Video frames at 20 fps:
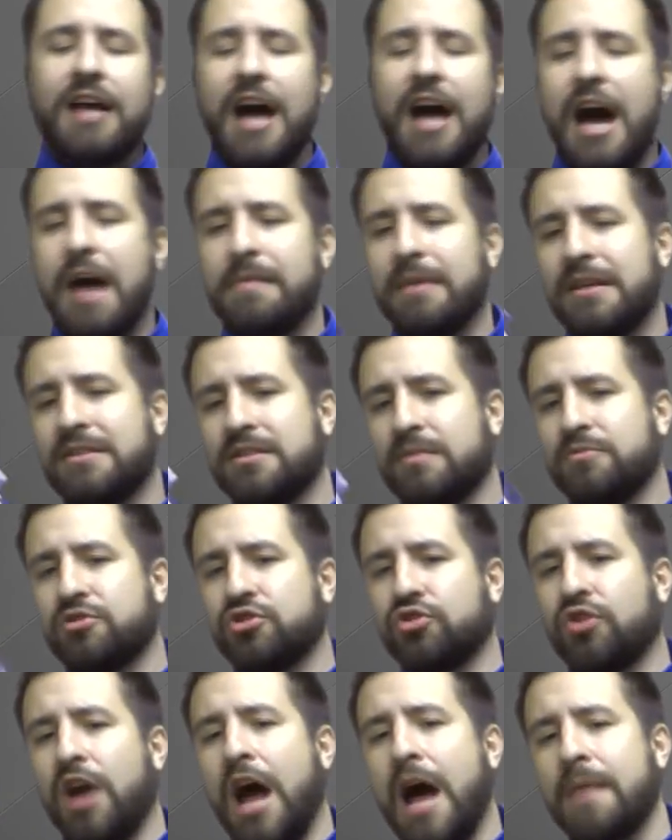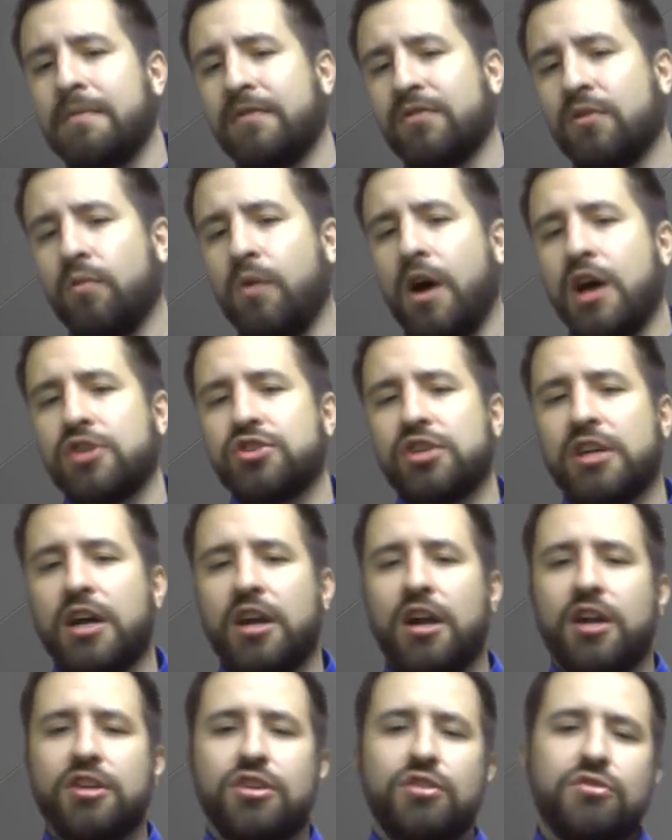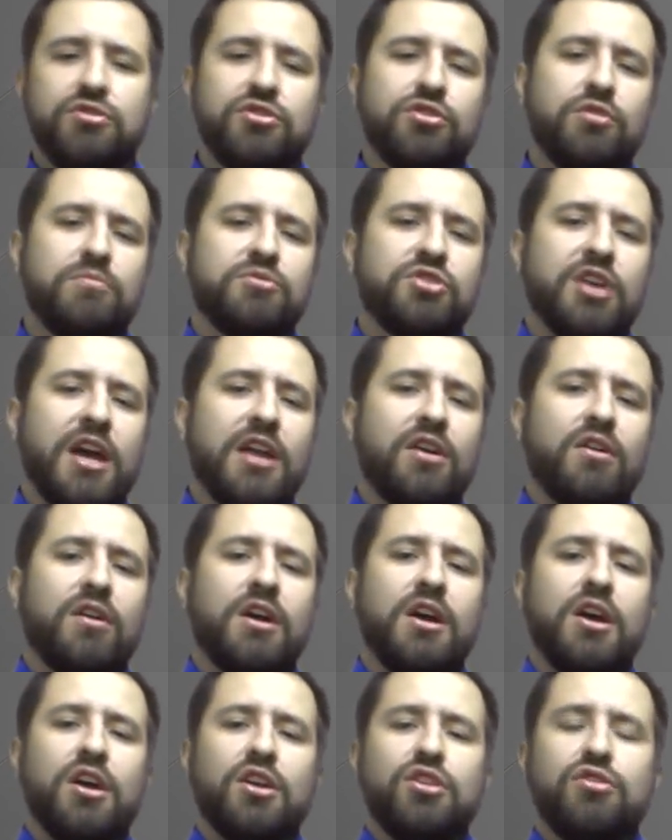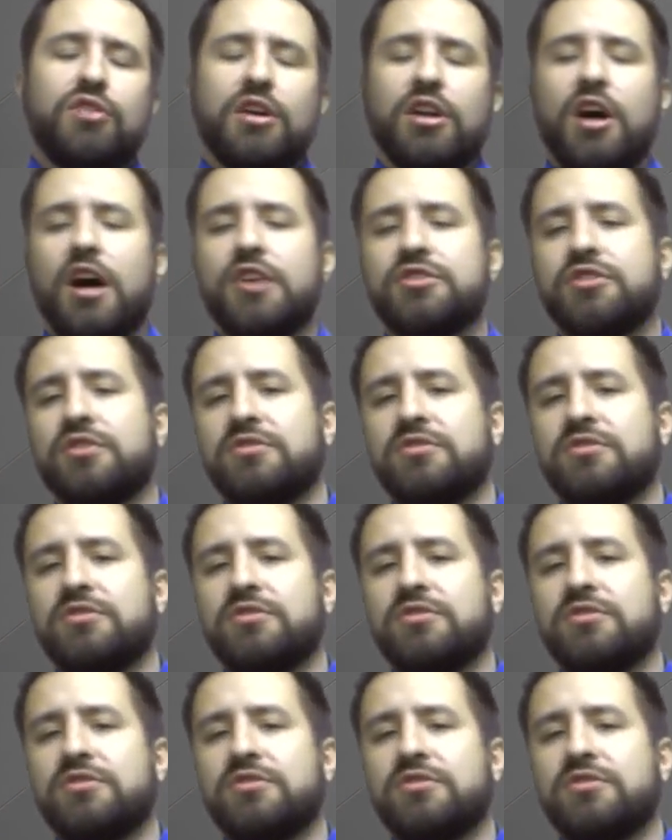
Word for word: comment, subscribe if you're watching on our YouTube channel. You can also